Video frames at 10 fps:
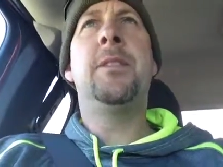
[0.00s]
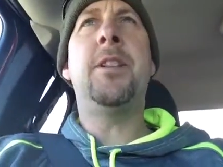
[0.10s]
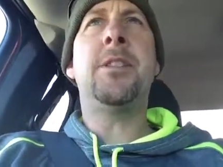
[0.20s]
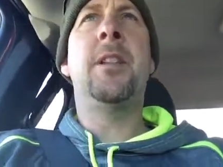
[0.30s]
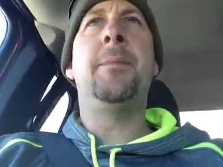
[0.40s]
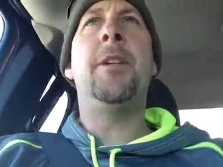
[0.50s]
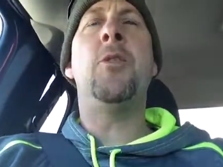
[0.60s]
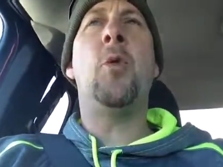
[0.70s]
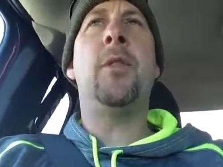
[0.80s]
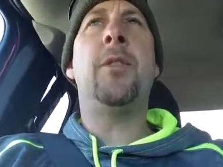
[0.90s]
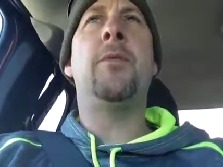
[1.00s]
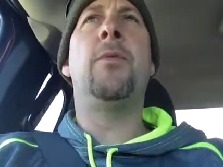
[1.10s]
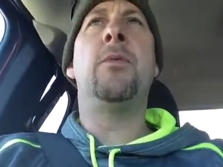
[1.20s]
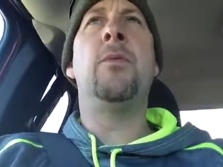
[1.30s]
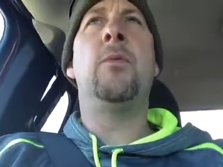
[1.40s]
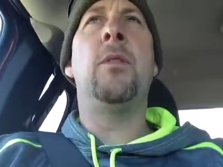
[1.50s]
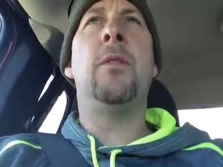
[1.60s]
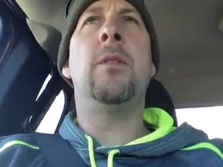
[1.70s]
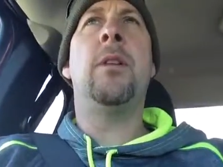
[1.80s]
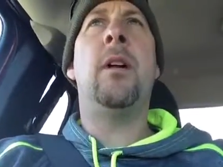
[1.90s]
just a little bit north of
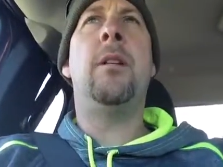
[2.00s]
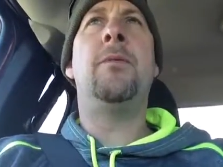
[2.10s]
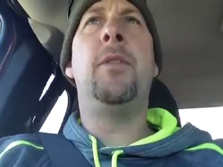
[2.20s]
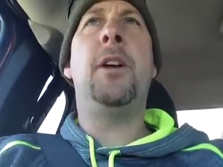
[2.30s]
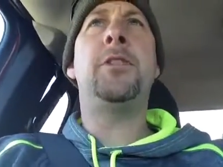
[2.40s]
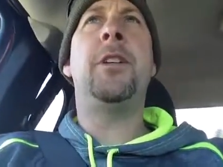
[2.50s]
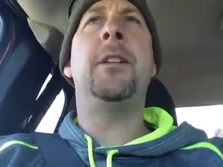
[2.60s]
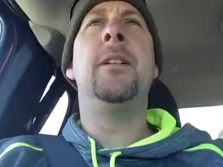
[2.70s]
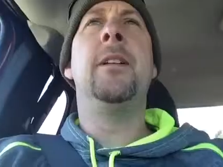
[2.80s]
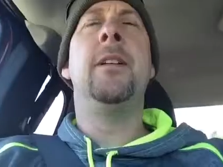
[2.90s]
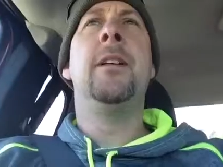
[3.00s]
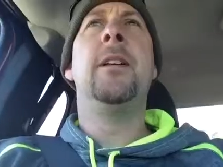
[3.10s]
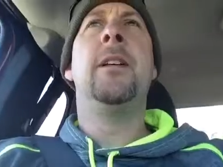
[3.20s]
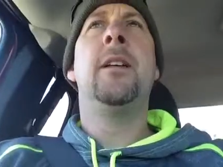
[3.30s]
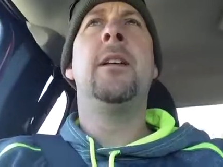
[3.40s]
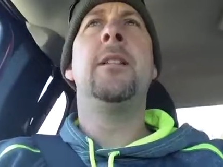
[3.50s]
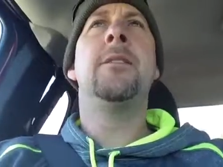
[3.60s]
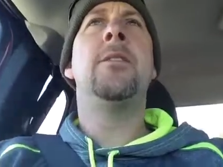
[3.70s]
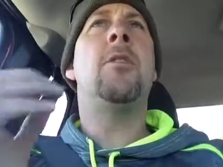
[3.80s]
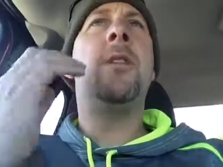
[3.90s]
uh, flushing.
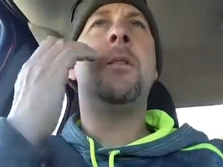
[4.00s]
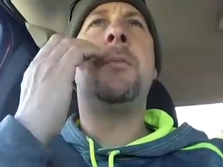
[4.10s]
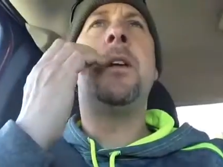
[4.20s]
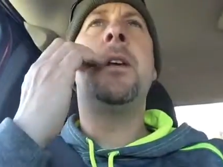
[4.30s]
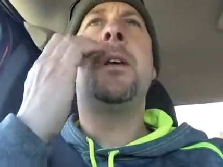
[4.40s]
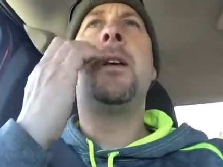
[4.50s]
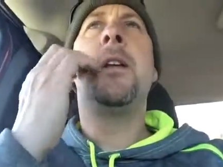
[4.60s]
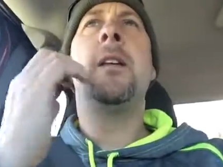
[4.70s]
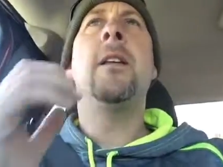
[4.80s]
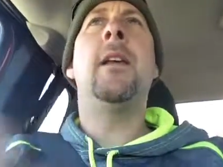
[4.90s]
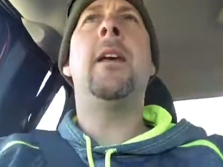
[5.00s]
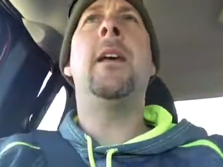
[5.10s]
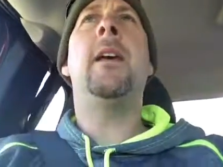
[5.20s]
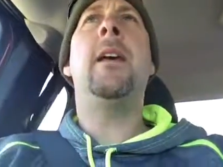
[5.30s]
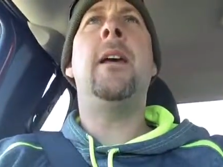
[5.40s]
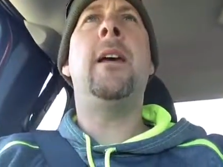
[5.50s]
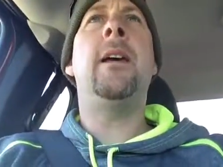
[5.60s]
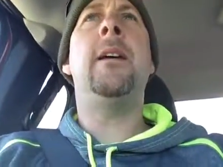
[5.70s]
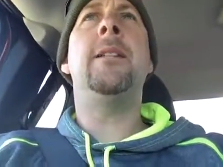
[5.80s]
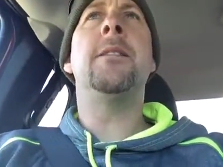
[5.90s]
Slow down, buddy.
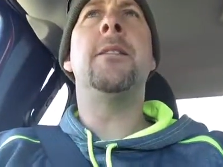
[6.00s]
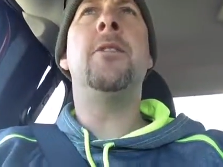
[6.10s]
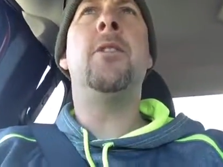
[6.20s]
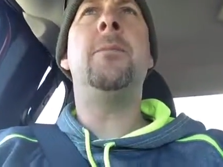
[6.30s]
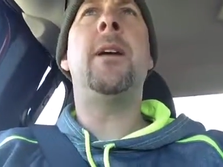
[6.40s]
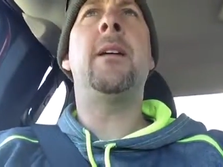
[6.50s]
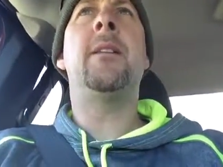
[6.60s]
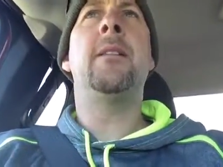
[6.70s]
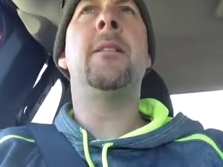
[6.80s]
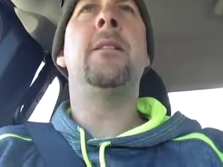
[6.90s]
And you can make it.